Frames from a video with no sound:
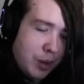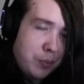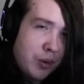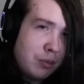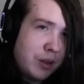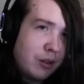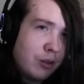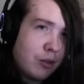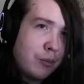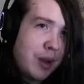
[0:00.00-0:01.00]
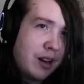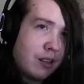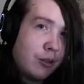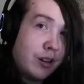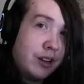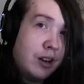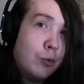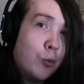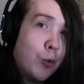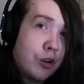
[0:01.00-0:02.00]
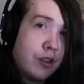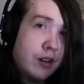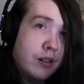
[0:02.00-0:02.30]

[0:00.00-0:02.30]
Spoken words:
it probably also made it so that it didn't worsen.